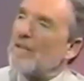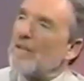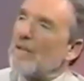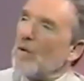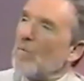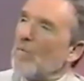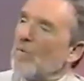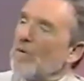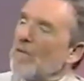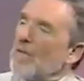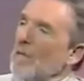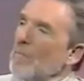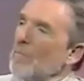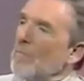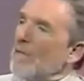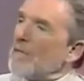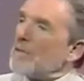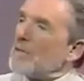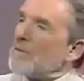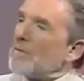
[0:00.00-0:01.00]
you know, wouldn't it
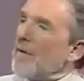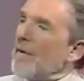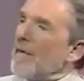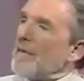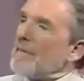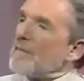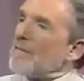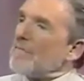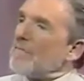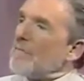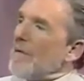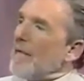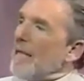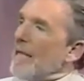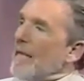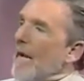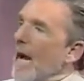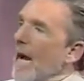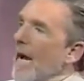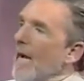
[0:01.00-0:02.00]
be strange if we
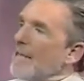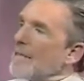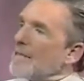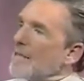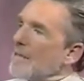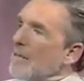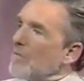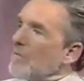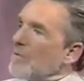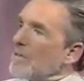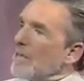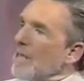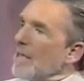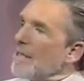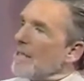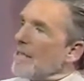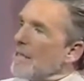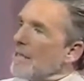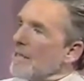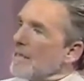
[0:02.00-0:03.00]
had eyes and there was
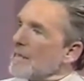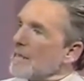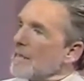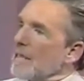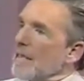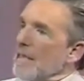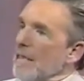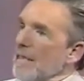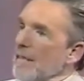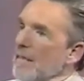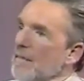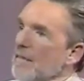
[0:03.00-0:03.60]
nothing to see?